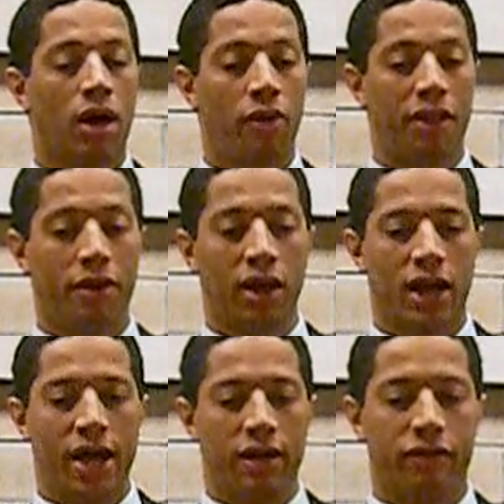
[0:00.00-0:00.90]
or whether
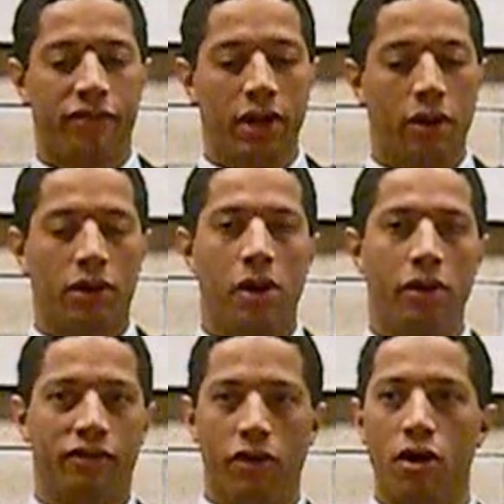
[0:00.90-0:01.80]
any kind of
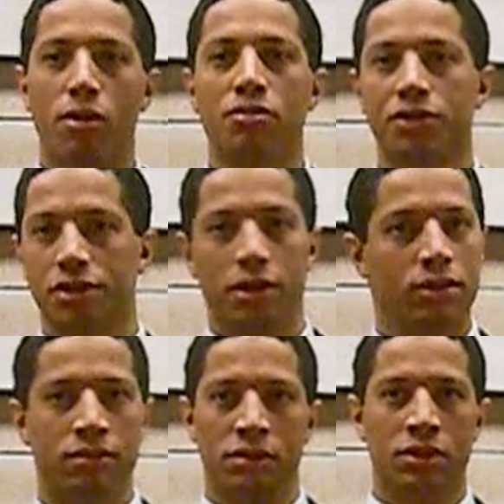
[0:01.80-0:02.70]
coliforms
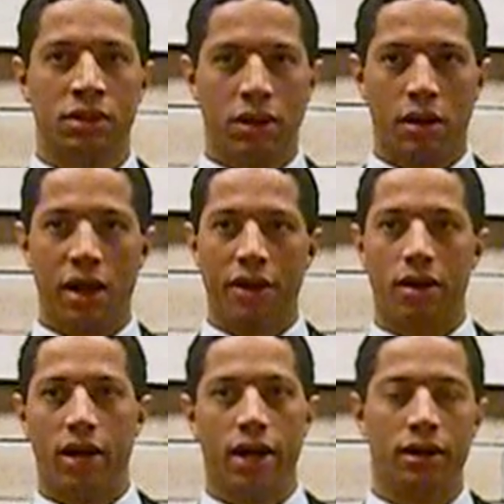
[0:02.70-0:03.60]
or
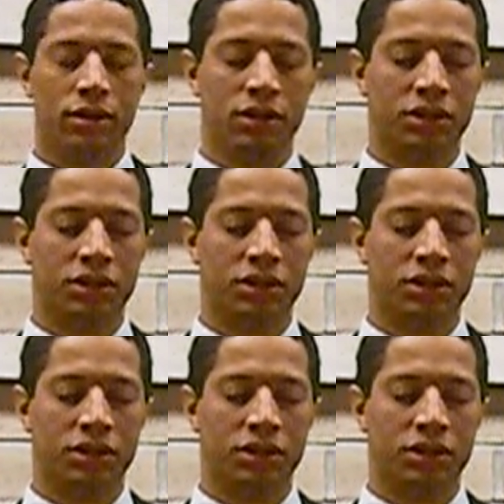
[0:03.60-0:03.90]
other